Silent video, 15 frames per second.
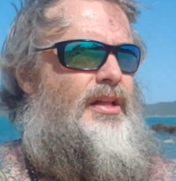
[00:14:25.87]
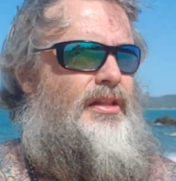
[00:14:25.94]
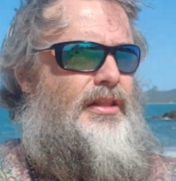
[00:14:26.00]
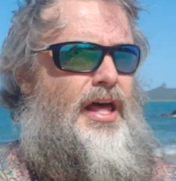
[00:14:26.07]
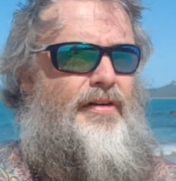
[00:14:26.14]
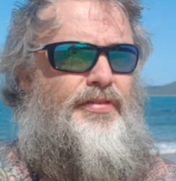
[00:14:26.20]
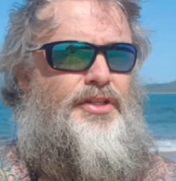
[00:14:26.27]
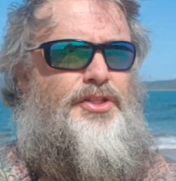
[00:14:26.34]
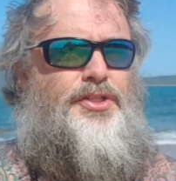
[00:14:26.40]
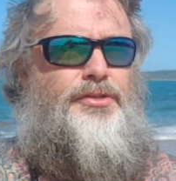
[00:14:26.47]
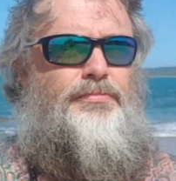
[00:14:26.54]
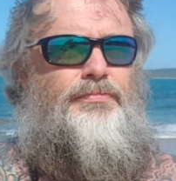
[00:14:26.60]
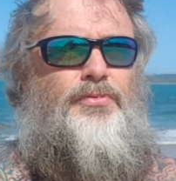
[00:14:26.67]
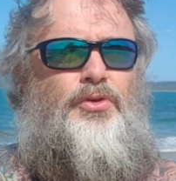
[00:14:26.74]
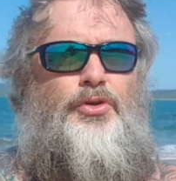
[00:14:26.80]
lovers
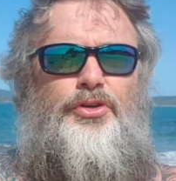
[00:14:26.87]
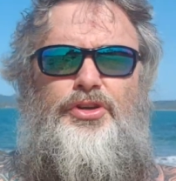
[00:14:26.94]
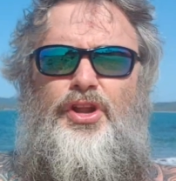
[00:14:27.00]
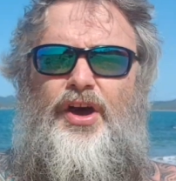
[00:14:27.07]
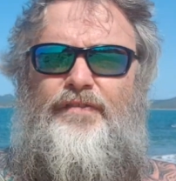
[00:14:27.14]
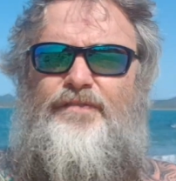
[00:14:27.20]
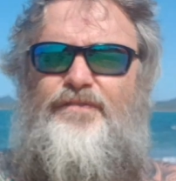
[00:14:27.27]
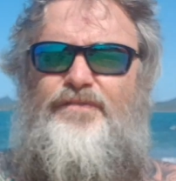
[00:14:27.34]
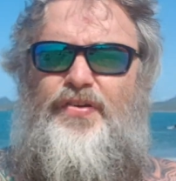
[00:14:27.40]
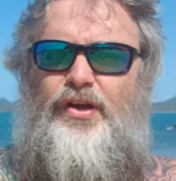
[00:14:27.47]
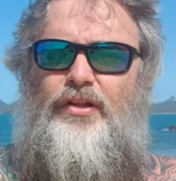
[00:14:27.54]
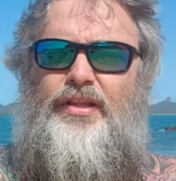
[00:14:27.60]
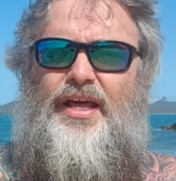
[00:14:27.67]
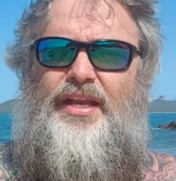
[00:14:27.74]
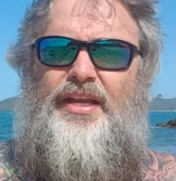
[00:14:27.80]
could not
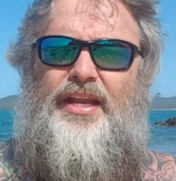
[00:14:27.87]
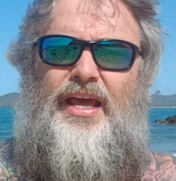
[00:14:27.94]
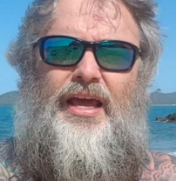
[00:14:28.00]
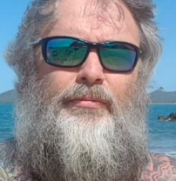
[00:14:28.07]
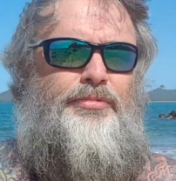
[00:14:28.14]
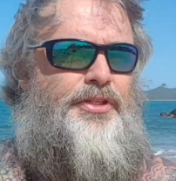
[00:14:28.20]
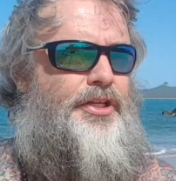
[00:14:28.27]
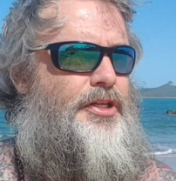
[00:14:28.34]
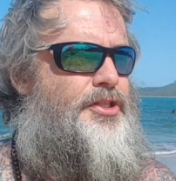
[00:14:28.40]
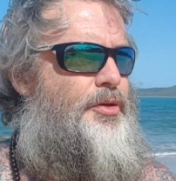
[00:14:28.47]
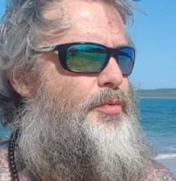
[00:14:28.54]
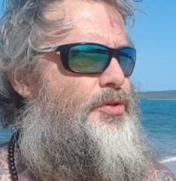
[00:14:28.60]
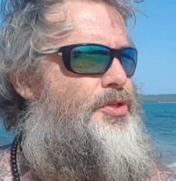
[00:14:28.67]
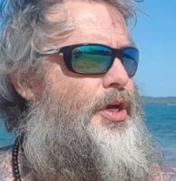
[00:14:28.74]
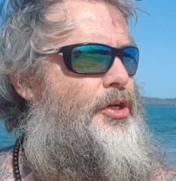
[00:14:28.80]
fill that inner emptiness.
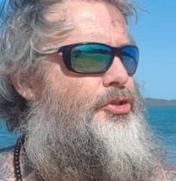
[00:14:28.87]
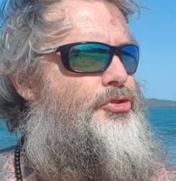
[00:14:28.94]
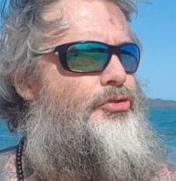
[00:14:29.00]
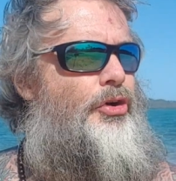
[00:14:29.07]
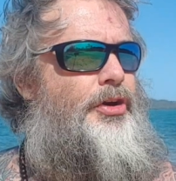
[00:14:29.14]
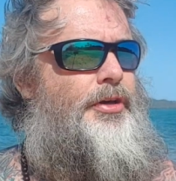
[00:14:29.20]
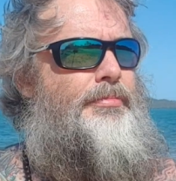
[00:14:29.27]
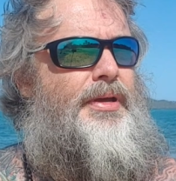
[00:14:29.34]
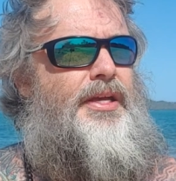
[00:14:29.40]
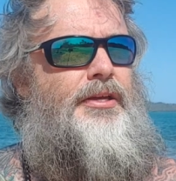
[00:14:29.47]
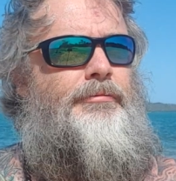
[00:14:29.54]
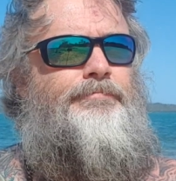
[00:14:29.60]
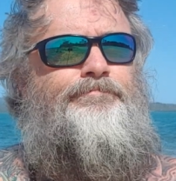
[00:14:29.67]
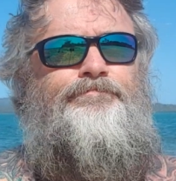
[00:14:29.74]
It was so strong in me.